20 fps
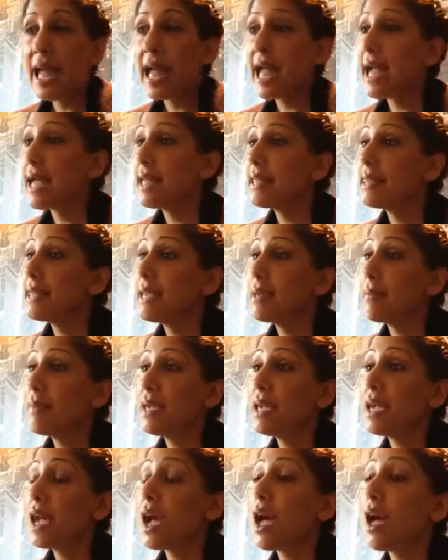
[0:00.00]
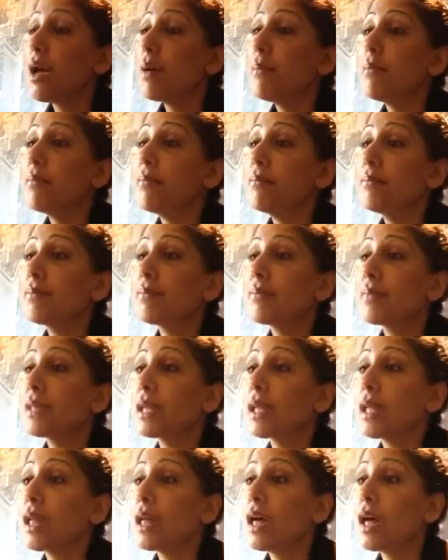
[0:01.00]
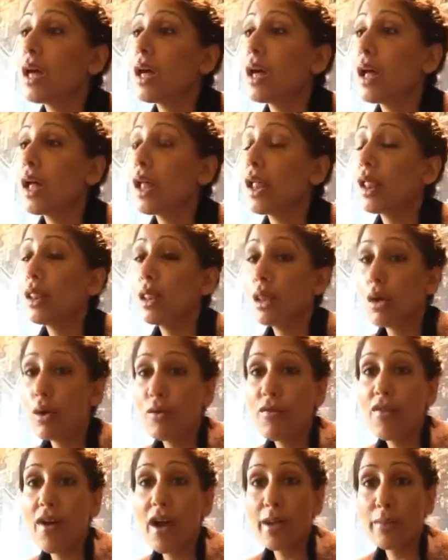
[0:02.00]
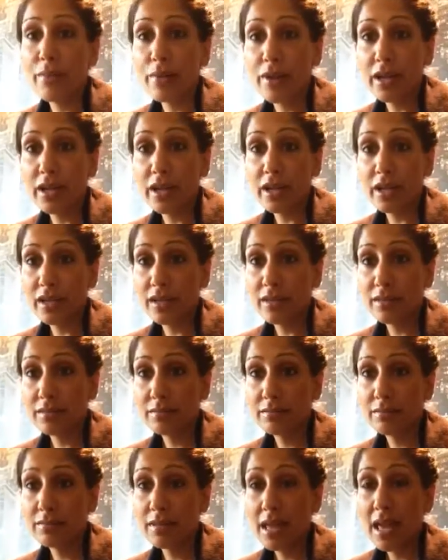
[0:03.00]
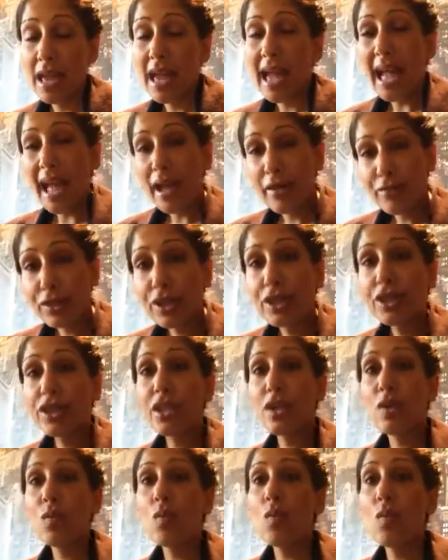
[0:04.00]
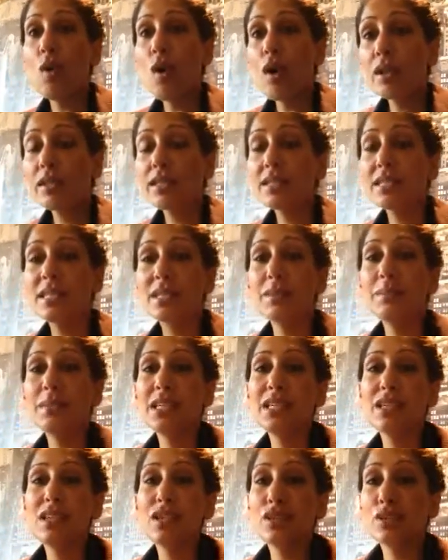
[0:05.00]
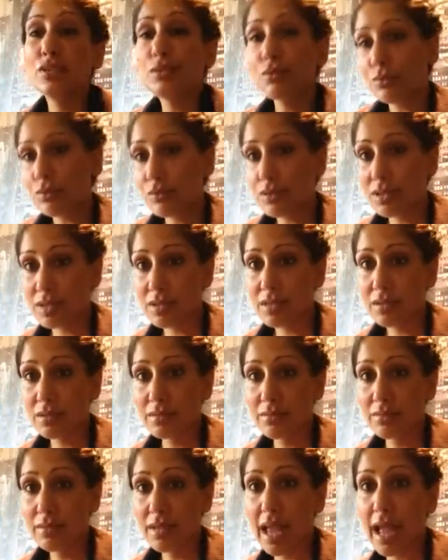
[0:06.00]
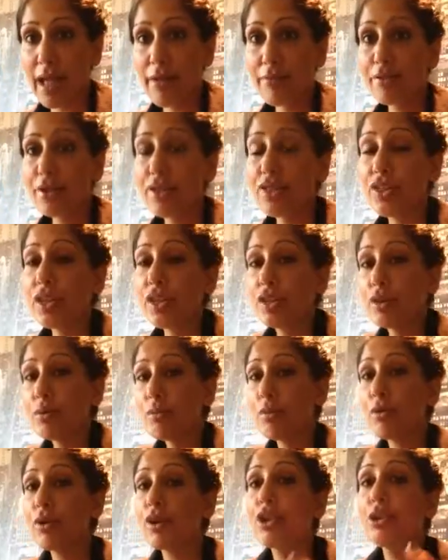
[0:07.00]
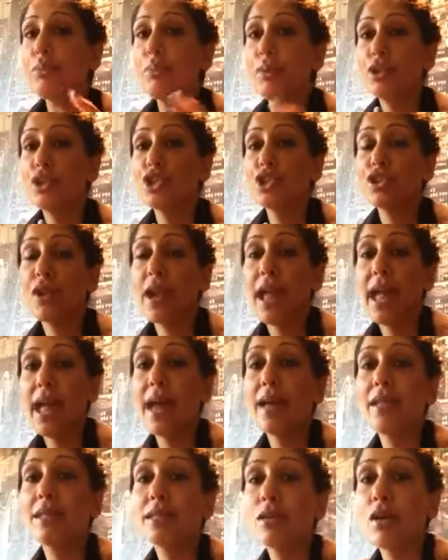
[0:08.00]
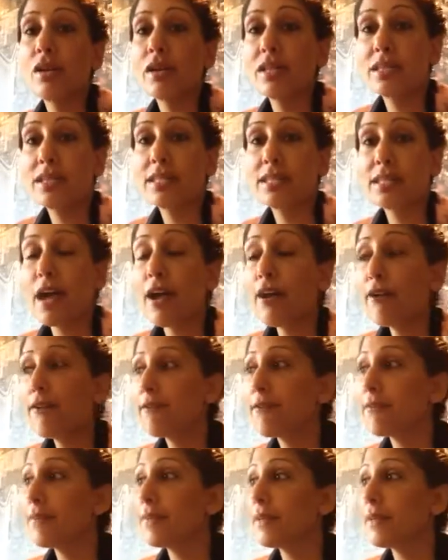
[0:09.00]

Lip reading: and they become low vibrating. Everything wants to be used. Everything, the more you put your hands on stuff,